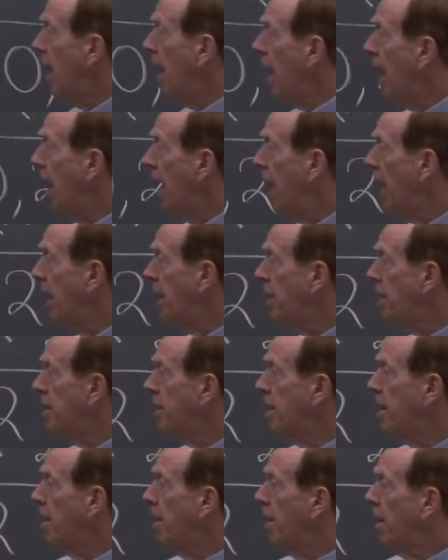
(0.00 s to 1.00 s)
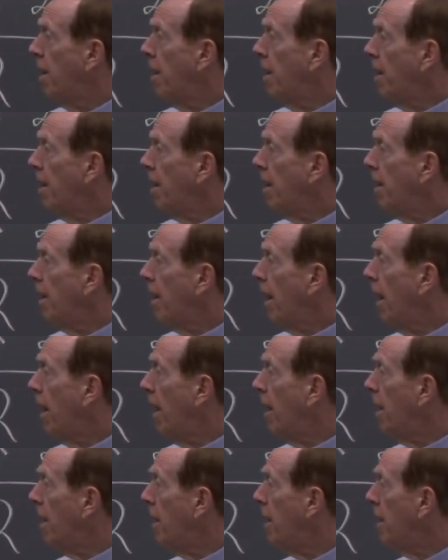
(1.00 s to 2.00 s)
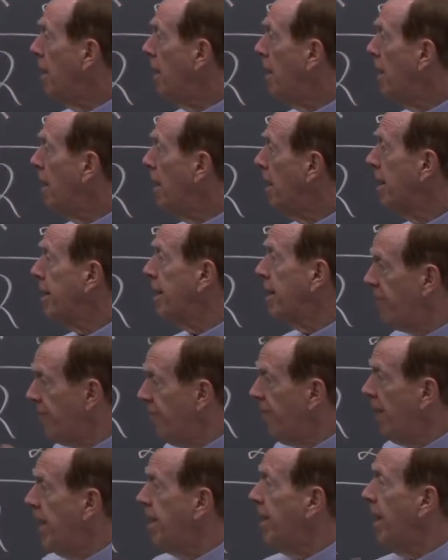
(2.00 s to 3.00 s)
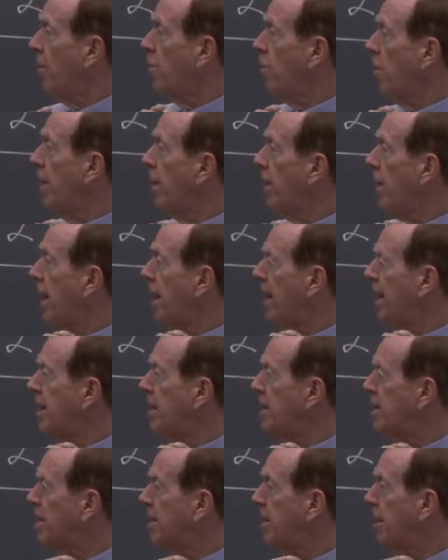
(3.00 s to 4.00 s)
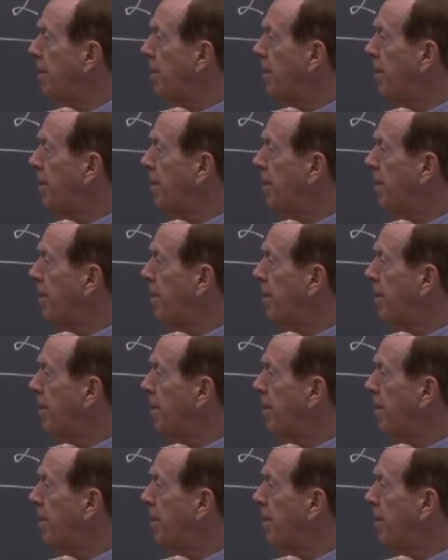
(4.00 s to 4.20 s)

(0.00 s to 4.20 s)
And I can find out where that is.